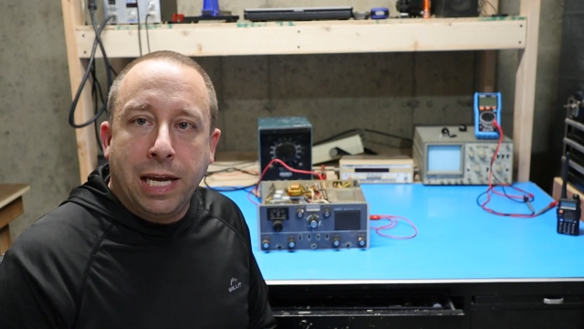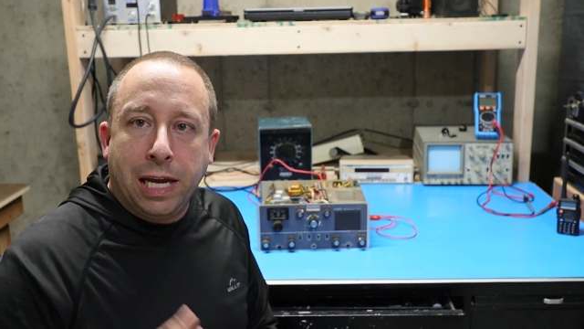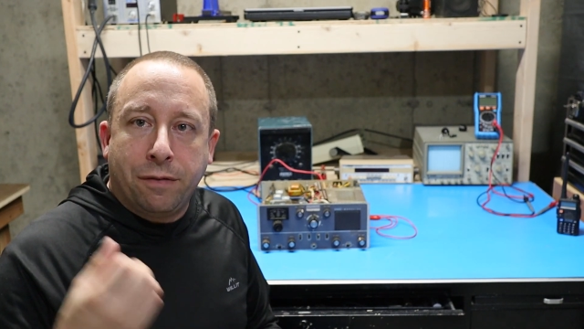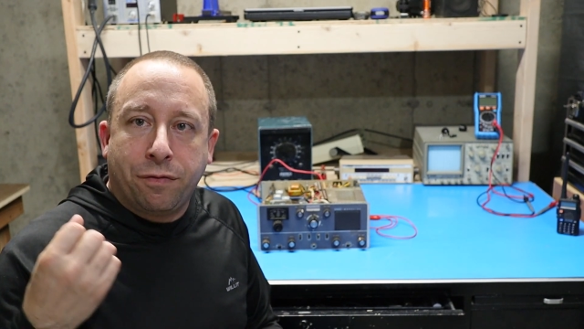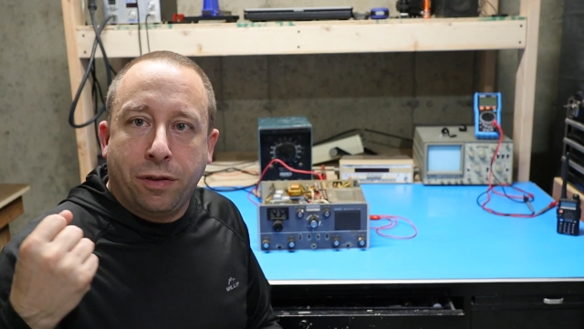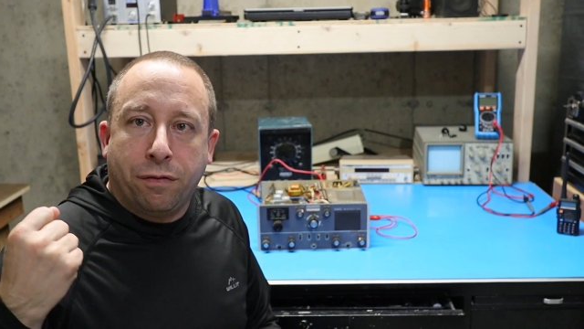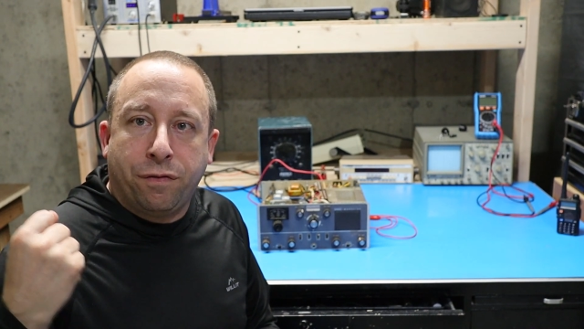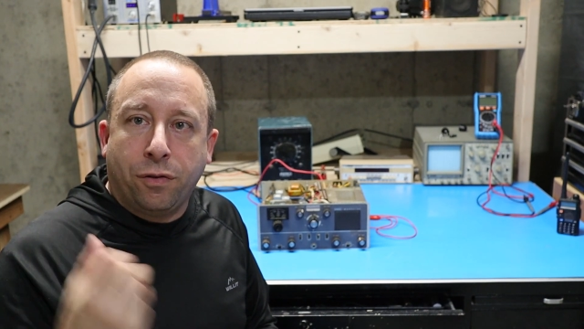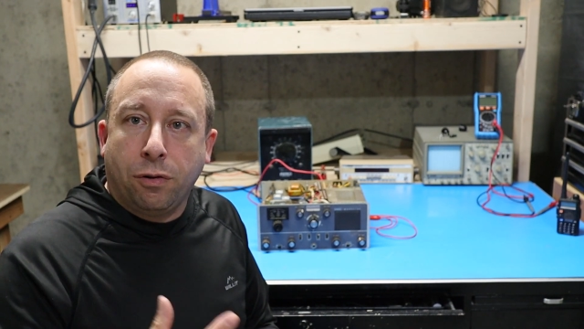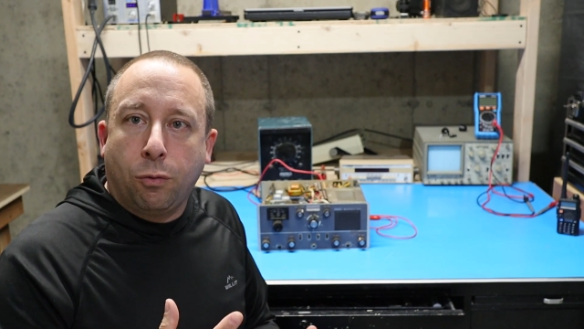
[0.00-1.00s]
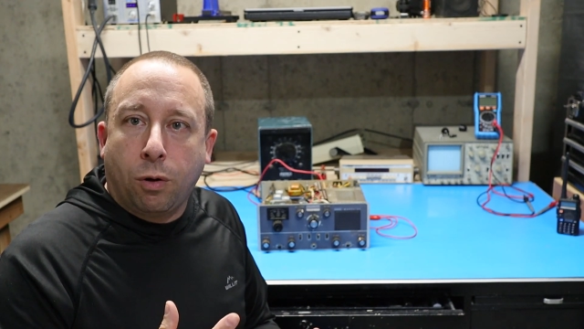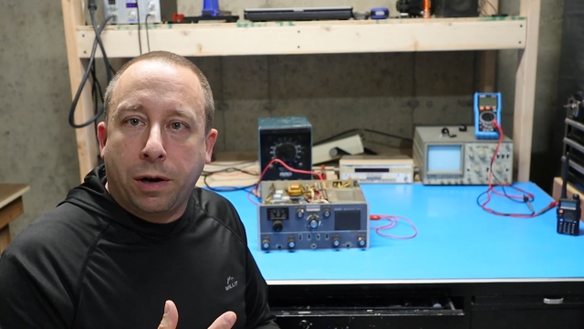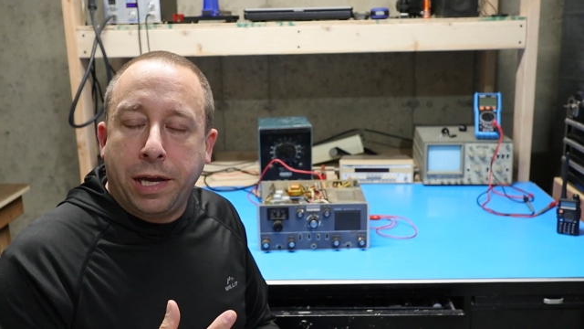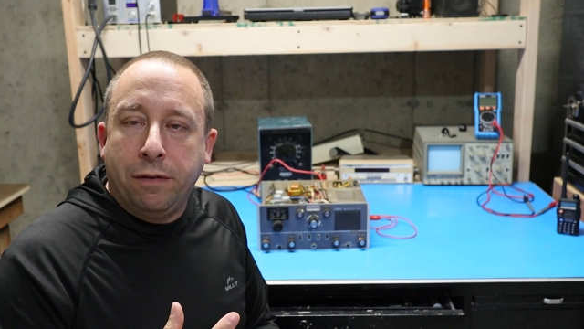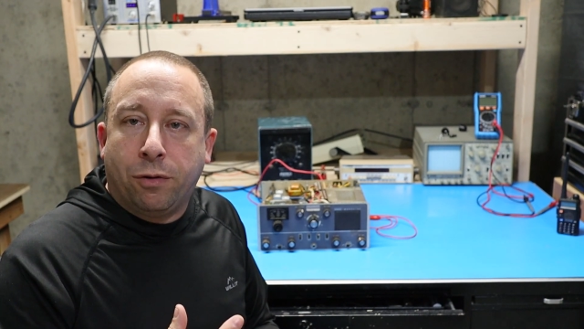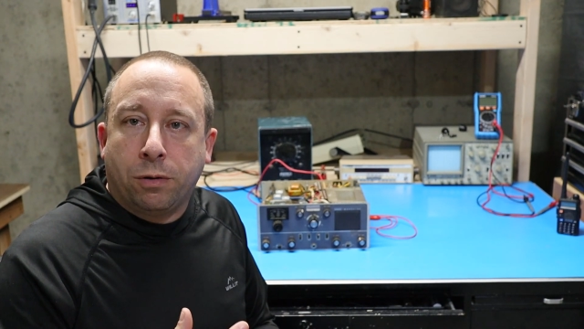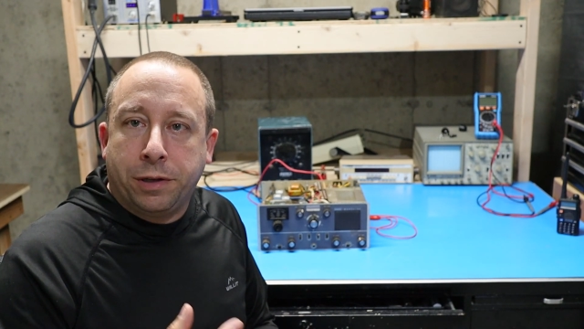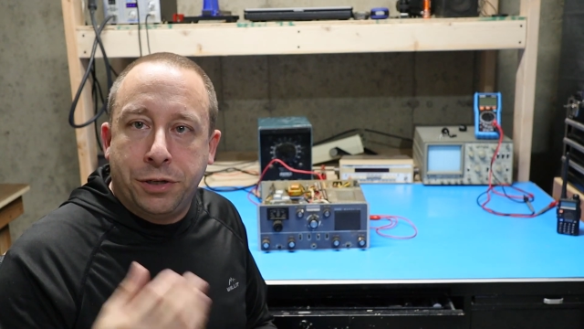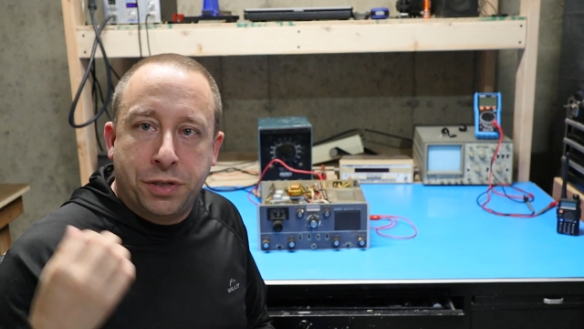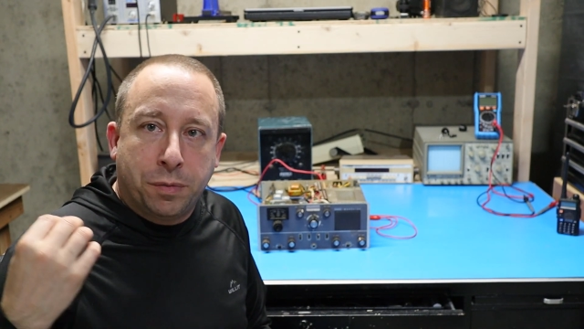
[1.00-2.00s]
if the full working
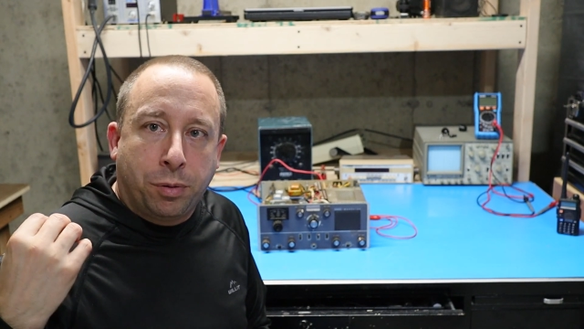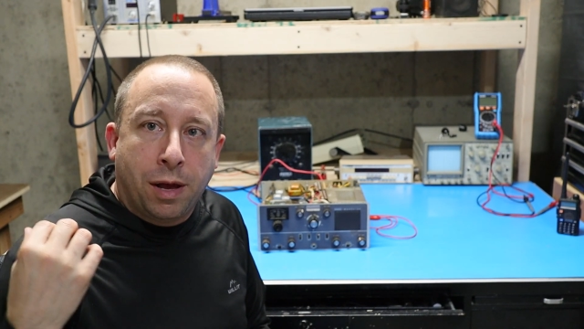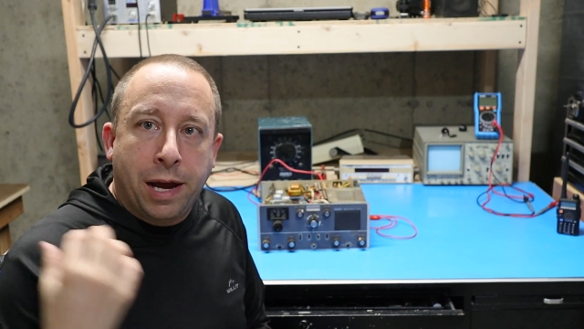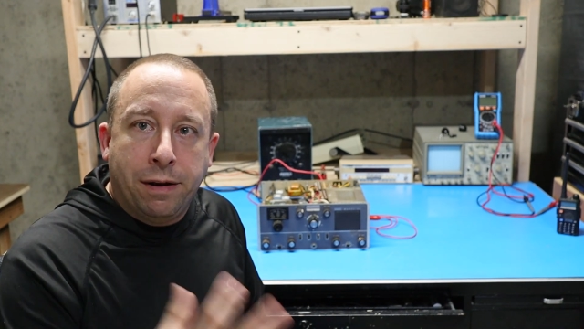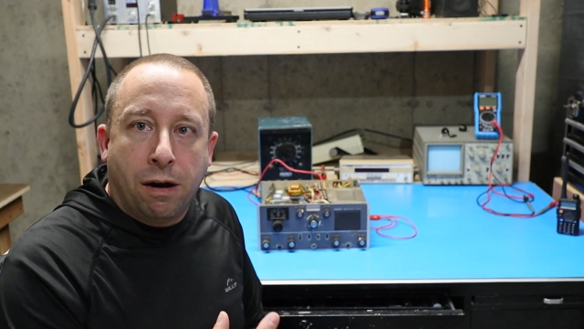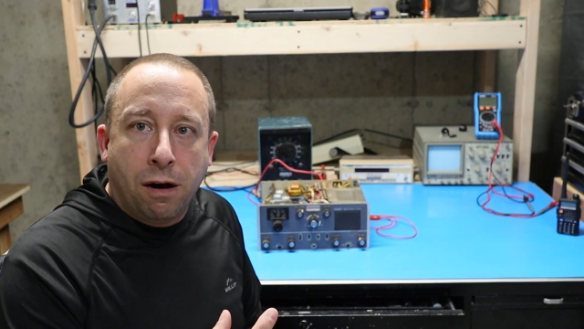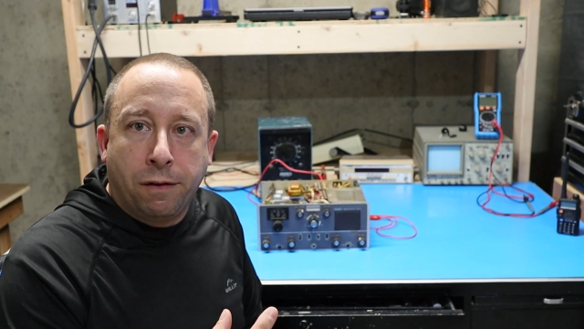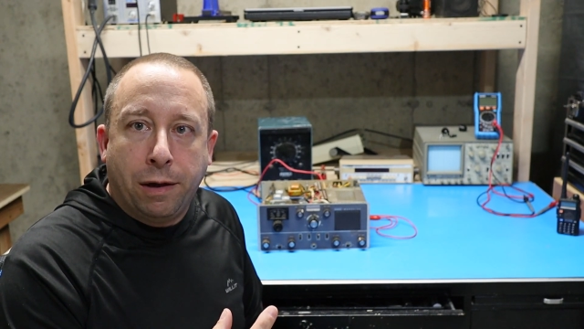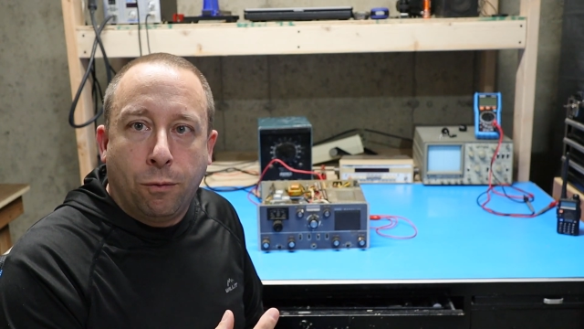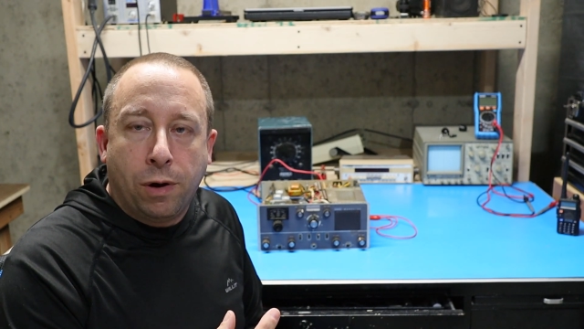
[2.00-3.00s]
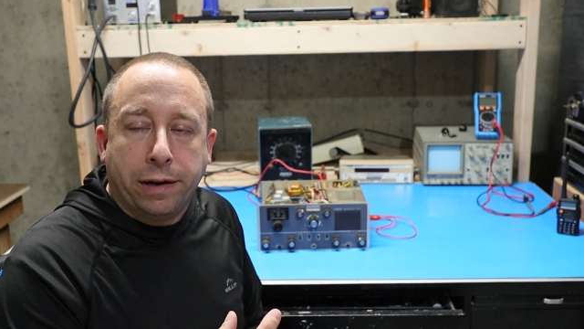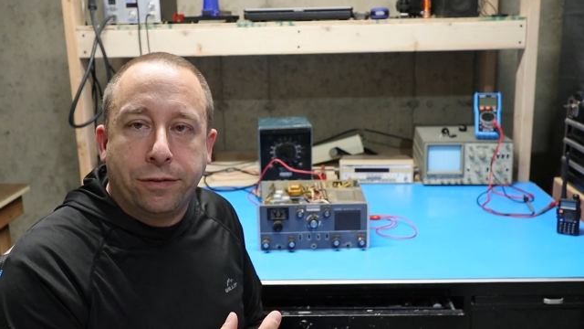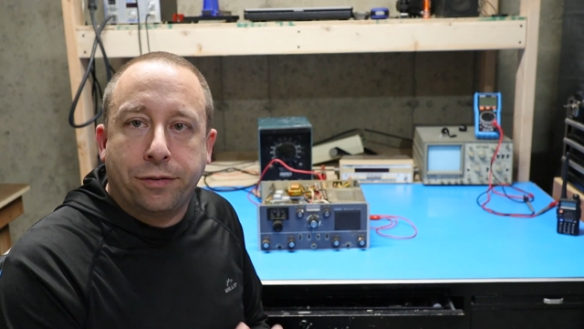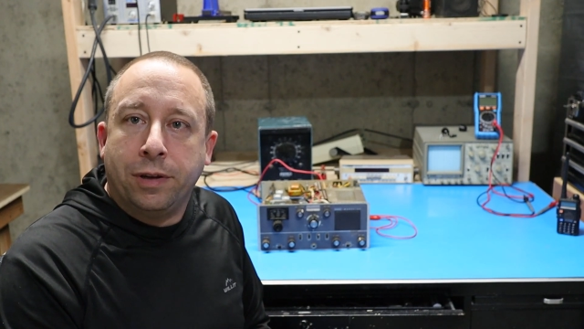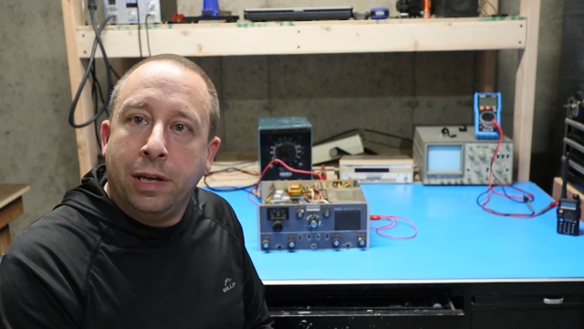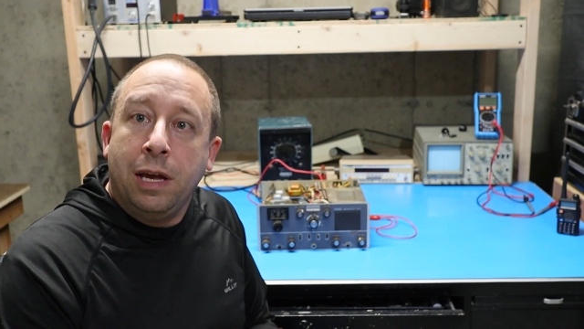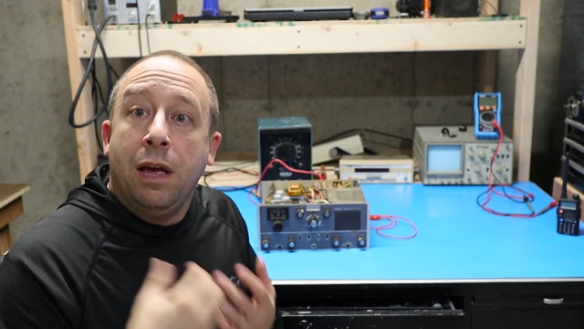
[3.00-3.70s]
voltage is applied all at once.